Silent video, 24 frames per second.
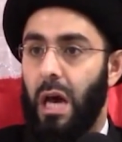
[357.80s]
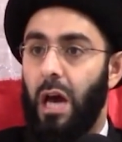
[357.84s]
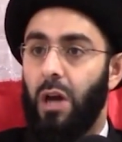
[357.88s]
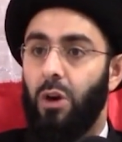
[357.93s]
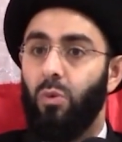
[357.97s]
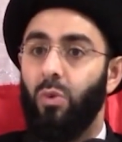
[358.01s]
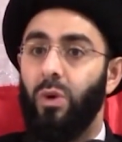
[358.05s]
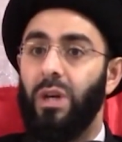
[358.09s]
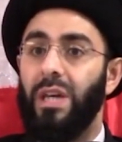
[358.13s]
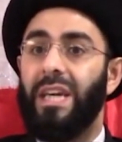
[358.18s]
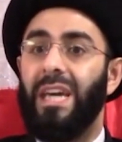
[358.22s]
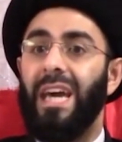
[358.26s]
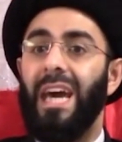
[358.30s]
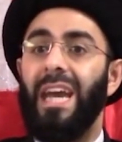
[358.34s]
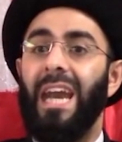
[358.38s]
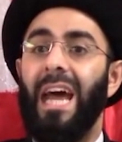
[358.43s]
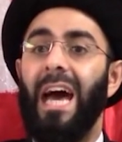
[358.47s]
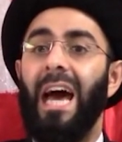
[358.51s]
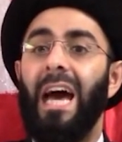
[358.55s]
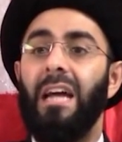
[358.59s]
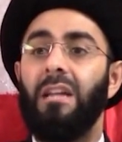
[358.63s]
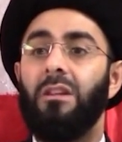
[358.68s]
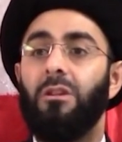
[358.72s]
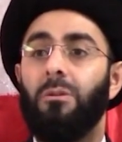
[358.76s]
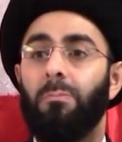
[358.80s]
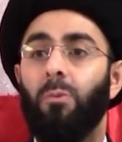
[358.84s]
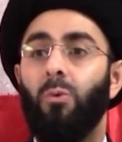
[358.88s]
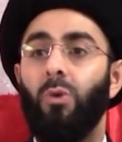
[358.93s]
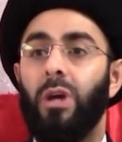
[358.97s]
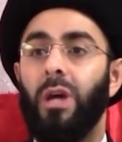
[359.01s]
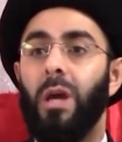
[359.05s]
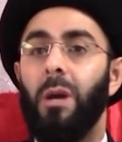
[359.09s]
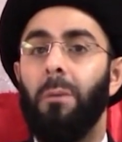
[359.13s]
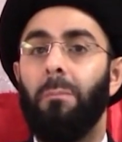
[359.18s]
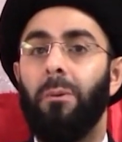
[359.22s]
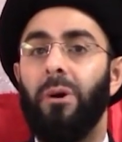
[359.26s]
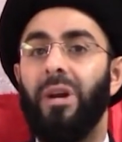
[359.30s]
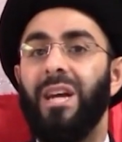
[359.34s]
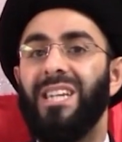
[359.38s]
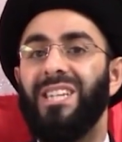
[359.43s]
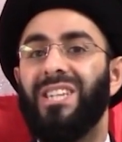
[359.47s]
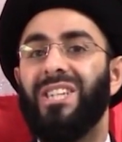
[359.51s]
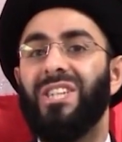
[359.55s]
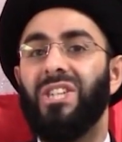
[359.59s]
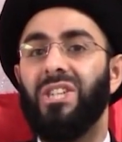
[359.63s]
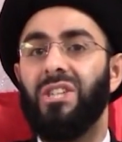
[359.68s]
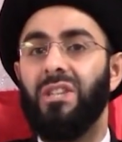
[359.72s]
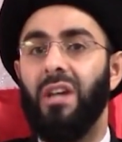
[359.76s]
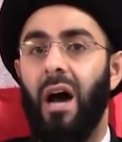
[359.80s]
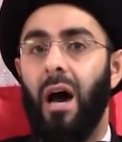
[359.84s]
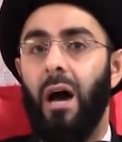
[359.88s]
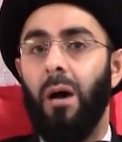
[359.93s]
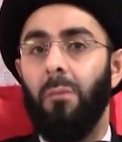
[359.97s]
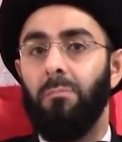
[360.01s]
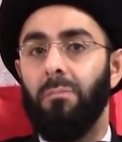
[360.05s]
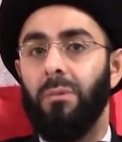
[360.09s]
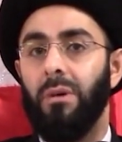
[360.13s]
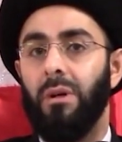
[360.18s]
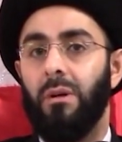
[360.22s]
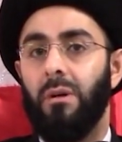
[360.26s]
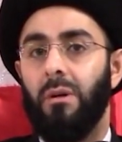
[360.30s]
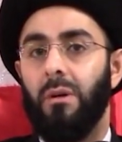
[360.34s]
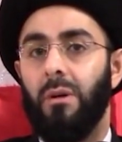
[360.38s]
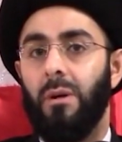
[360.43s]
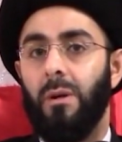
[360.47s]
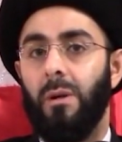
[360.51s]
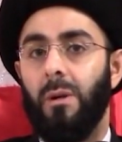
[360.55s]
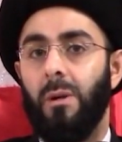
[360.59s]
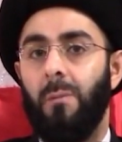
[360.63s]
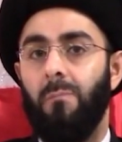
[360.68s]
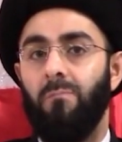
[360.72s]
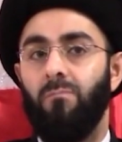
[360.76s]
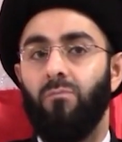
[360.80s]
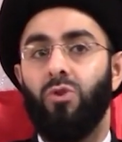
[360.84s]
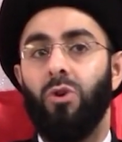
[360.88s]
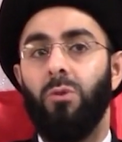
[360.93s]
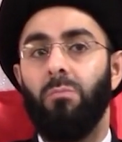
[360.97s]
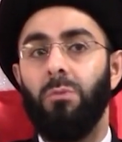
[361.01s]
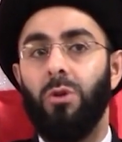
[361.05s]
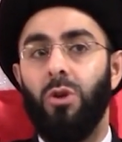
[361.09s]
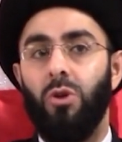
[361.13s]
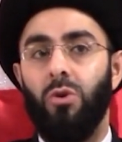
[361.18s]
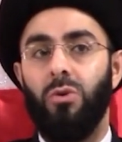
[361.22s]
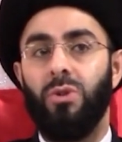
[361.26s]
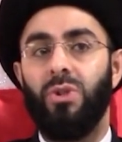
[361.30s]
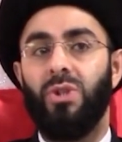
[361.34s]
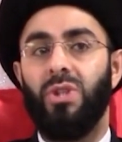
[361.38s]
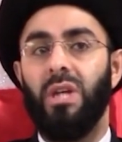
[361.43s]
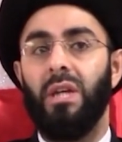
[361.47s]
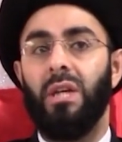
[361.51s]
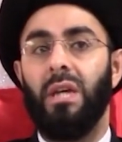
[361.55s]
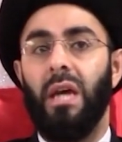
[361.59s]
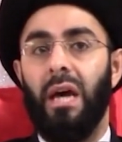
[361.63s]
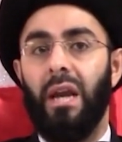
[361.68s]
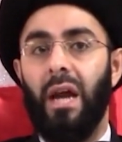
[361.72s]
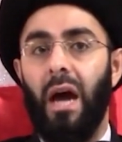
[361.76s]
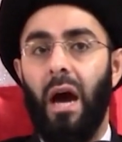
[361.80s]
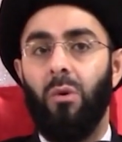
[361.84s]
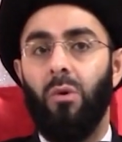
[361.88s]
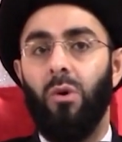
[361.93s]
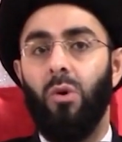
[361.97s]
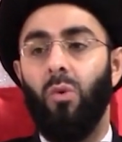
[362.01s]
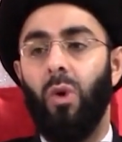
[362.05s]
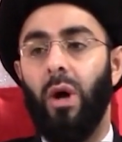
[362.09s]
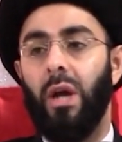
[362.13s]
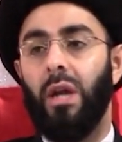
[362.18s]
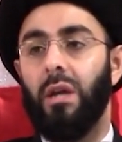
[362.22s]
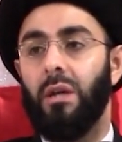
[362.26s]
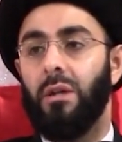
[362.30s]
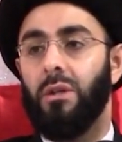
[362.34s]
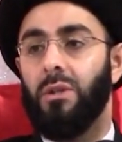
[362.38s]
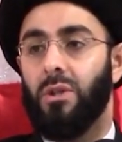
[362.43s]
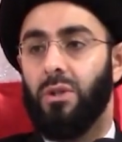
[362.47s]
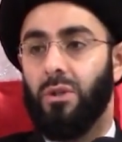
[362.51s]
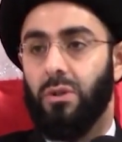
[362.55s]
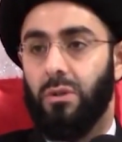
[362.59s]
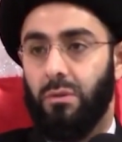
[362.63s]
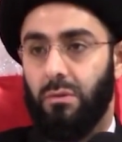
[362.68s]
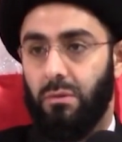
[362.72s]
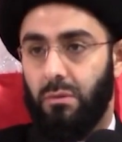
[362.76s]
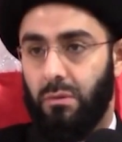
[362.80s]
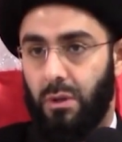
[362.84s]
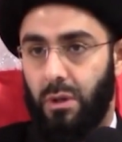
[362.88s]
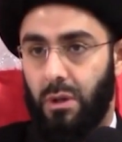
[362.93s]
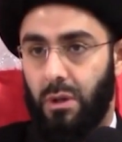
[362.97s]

And we can end, we can put a stop to music at our weddings.